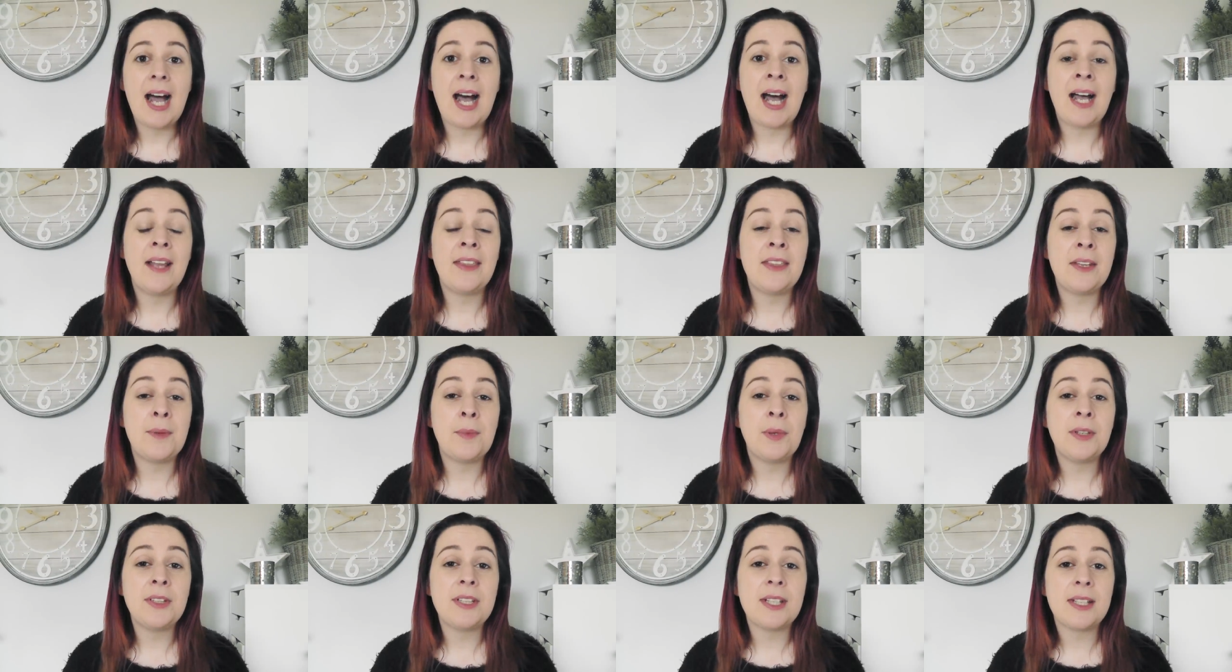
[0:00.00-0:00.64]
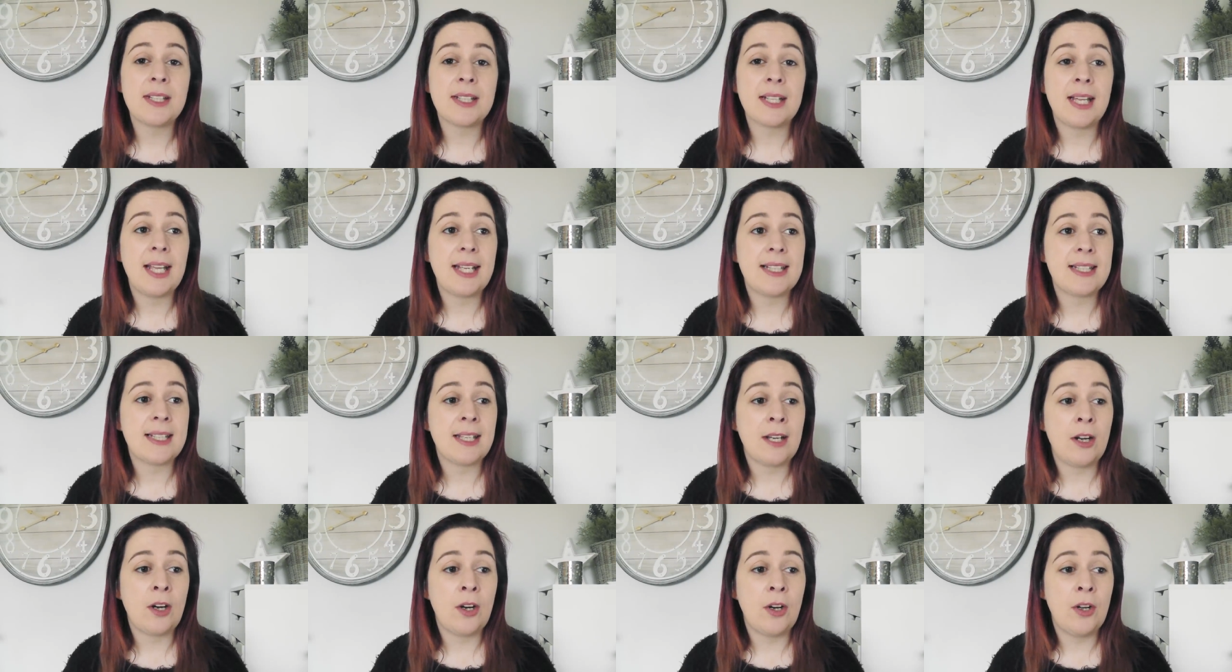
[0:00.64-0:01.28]
And they wanted to
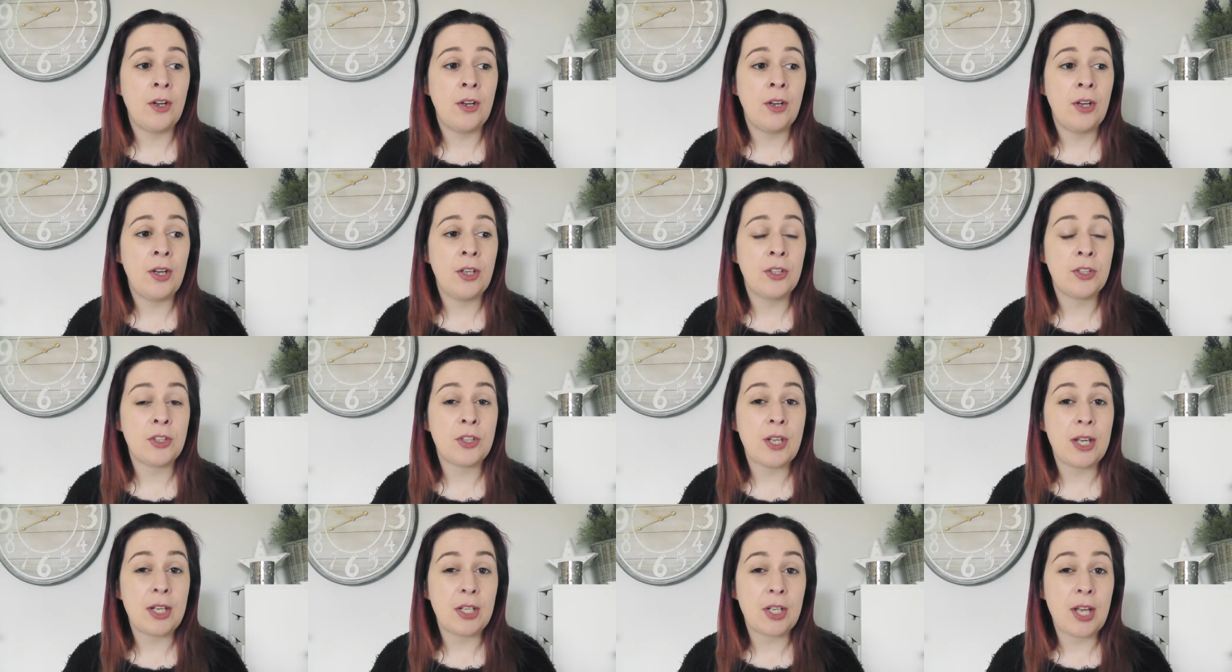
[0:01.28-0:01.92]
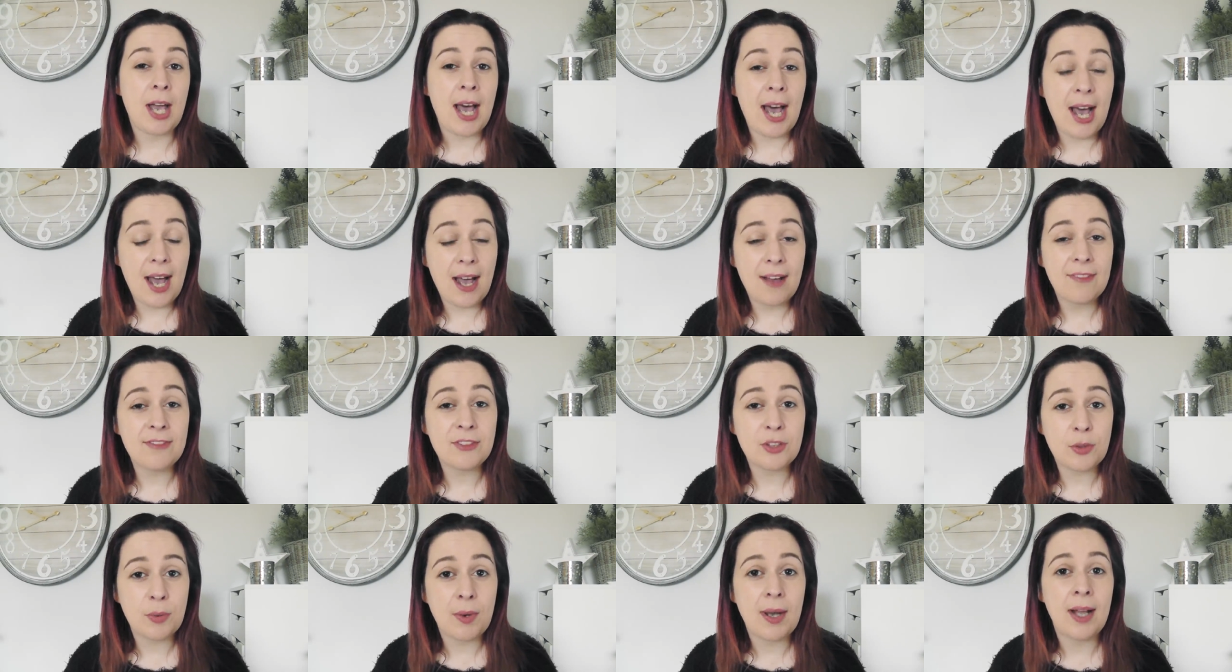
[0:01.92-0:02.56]
collect it on at
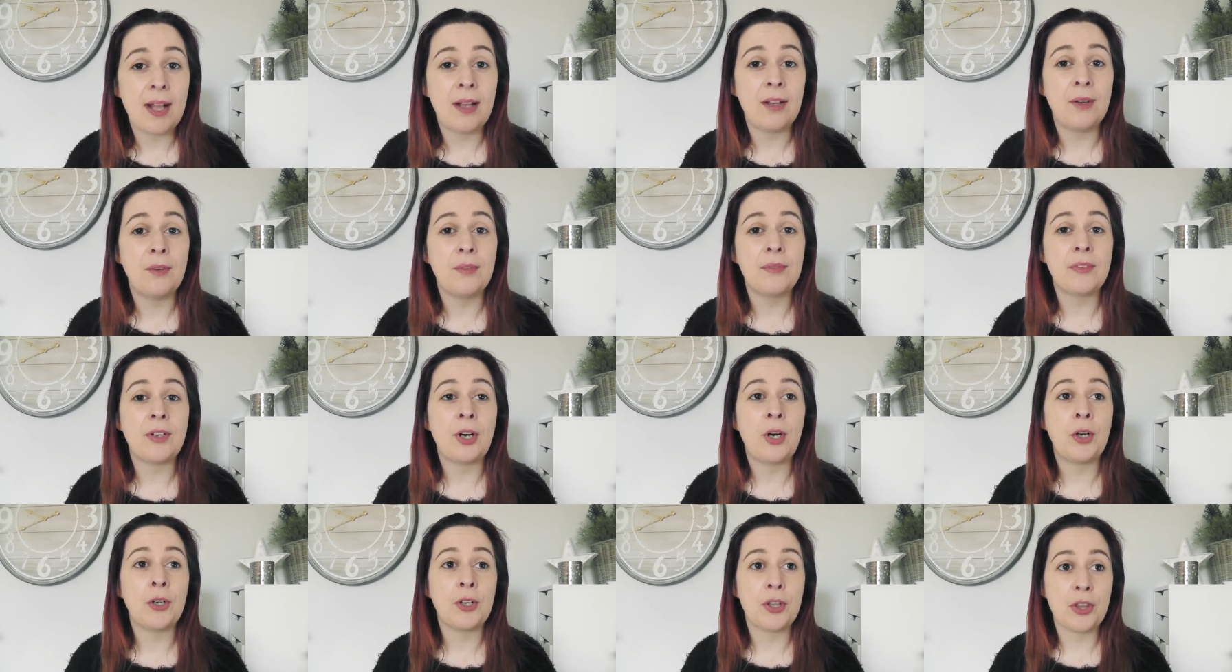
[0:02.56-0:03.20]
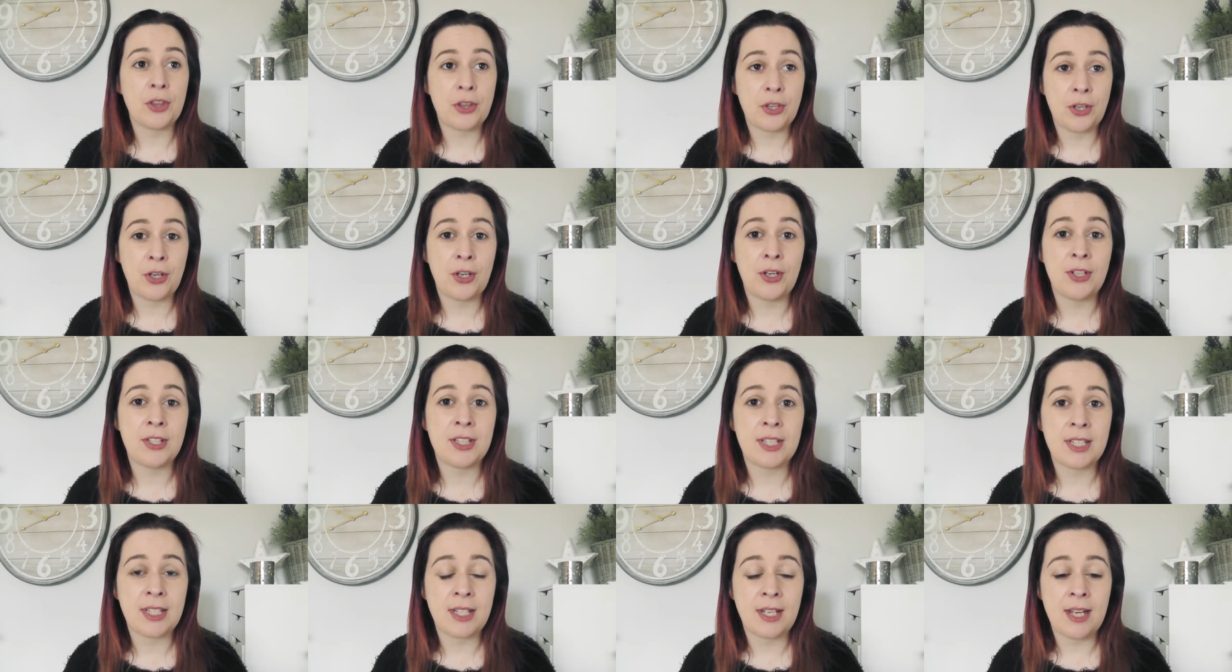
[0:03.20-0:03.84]
12:30 on a
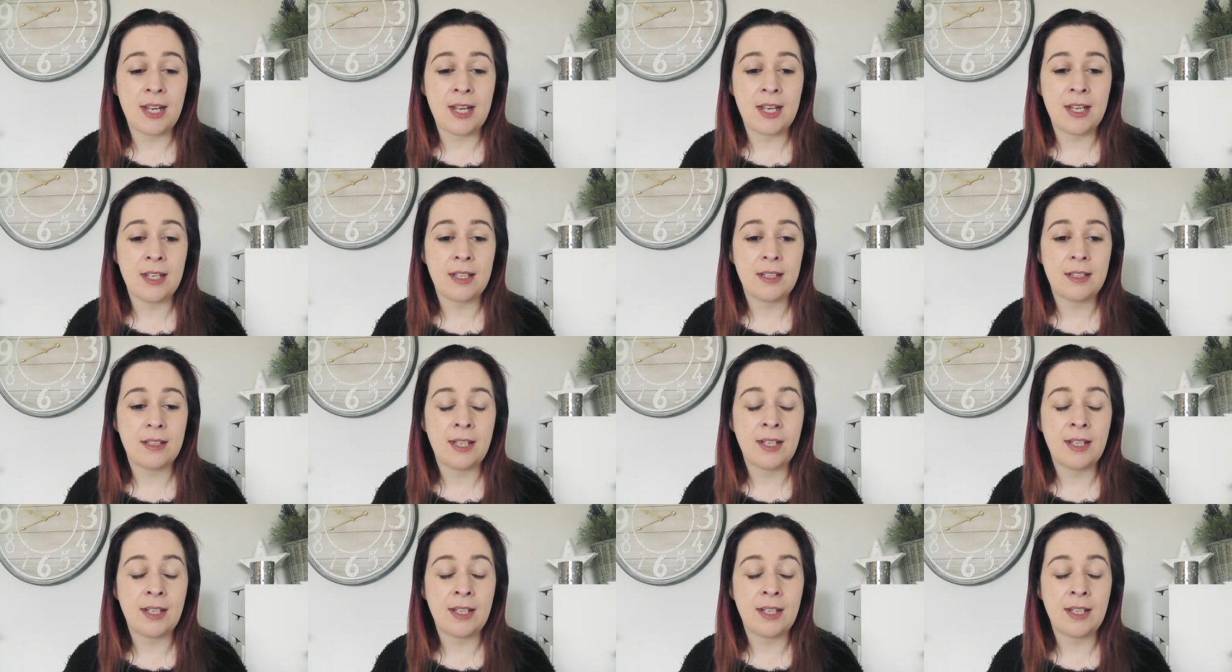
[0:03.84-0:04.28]
Thursday.